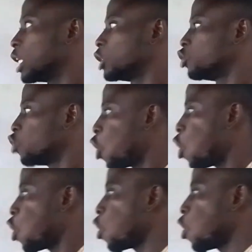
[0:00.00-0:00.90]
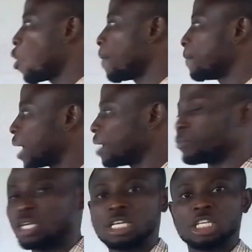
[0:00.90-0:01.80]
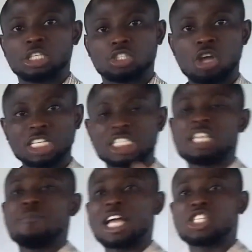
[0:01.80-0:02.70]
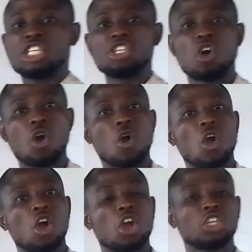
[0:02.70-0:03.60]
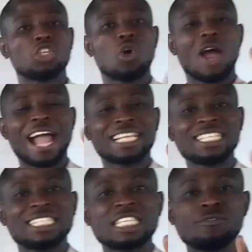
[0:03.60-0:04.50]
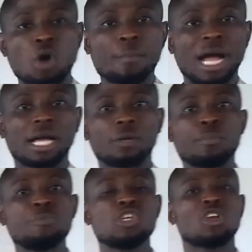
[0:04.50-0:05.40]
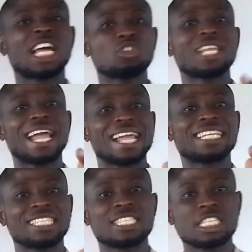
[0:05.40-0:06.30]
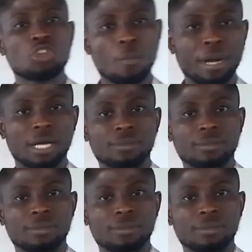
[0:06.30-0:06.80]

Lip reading: number. Just imagine your identity number, maybe your national identity number,